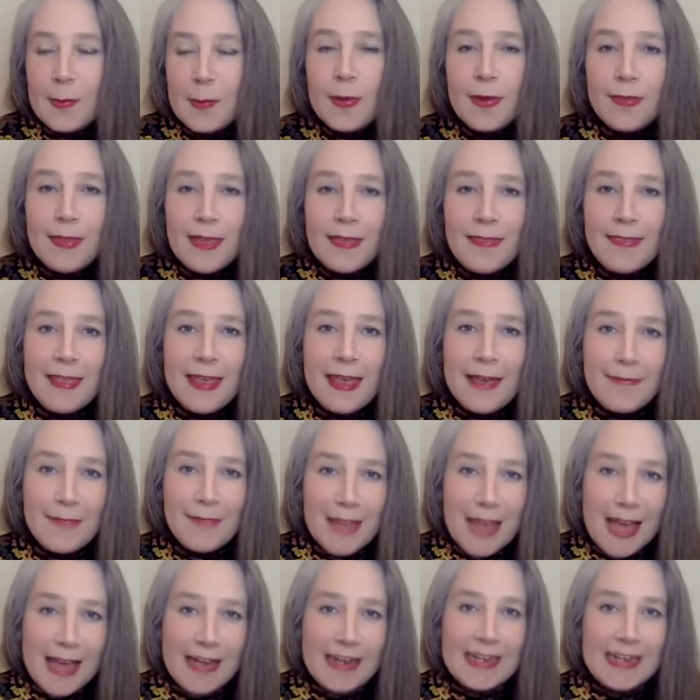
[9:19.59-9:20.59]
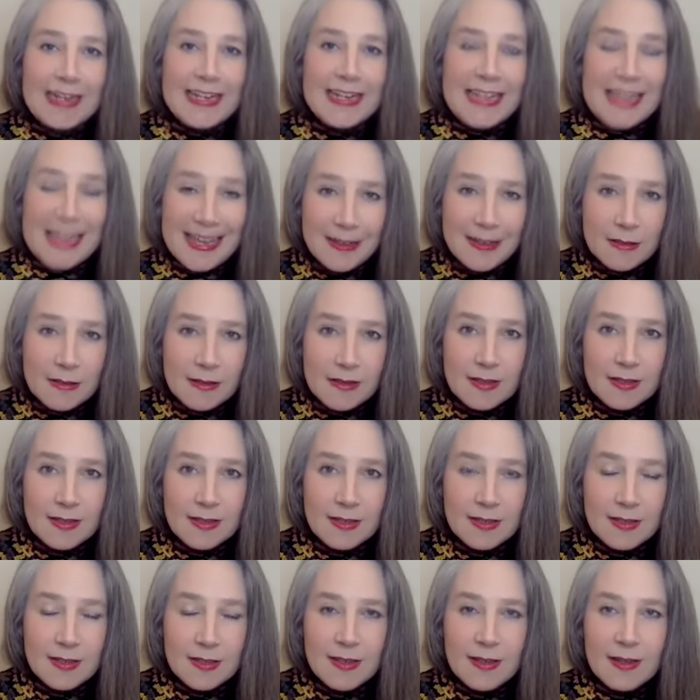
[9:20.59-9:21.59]
But then they have the added
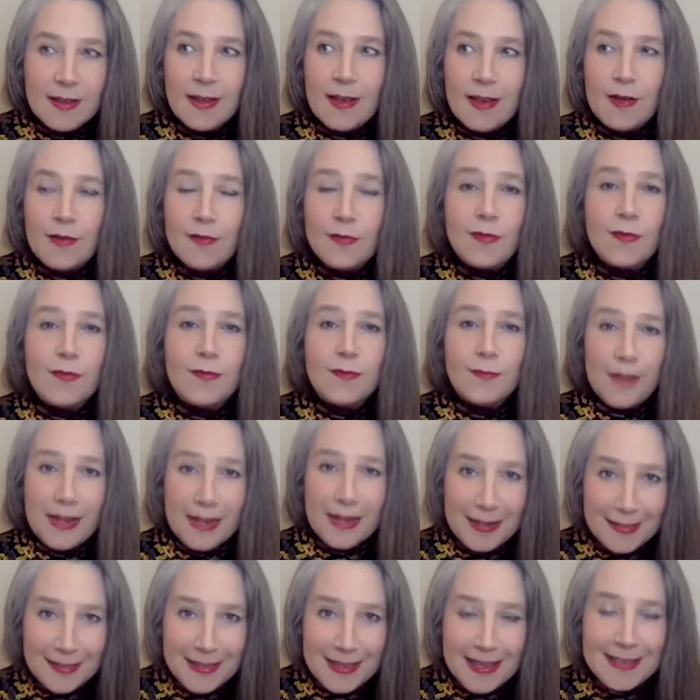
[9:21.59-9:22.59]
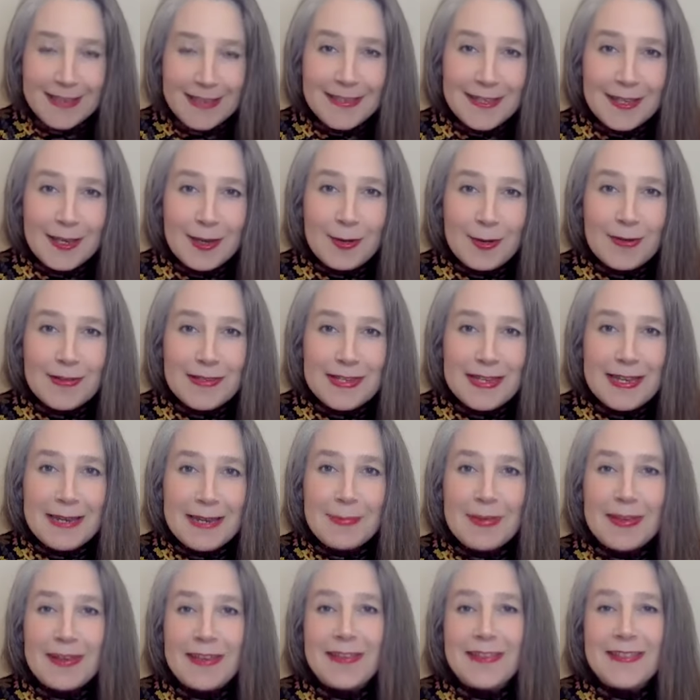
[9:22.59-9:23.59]
guilt of feeling the
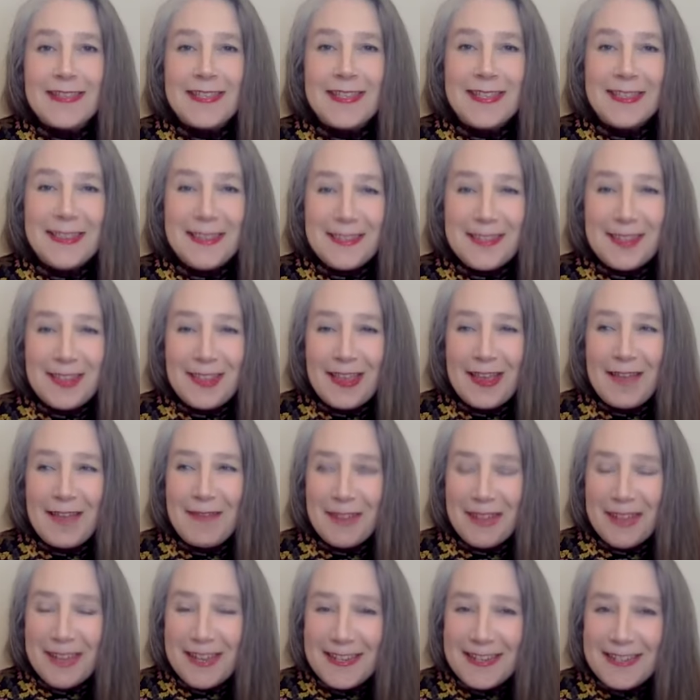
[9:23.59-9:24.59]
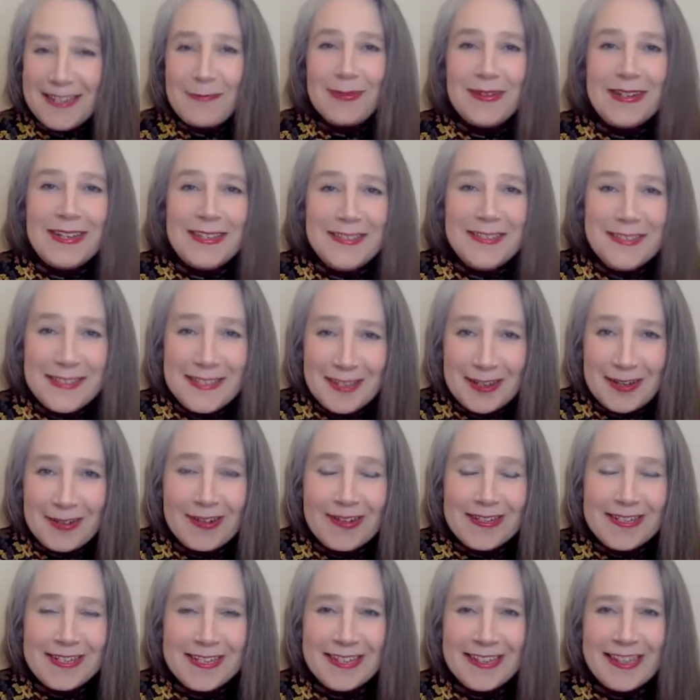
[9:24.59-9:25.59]
insecurity, because so they have like a double
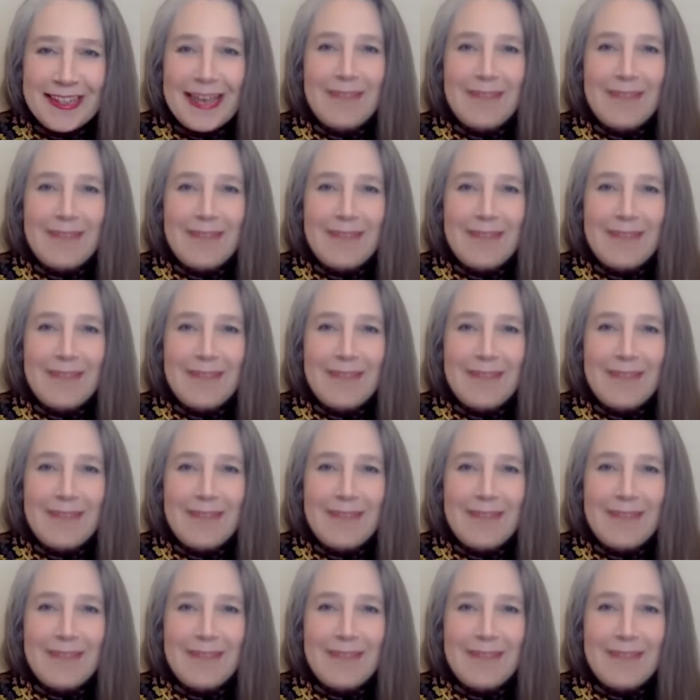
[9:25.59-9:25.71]
insecurity.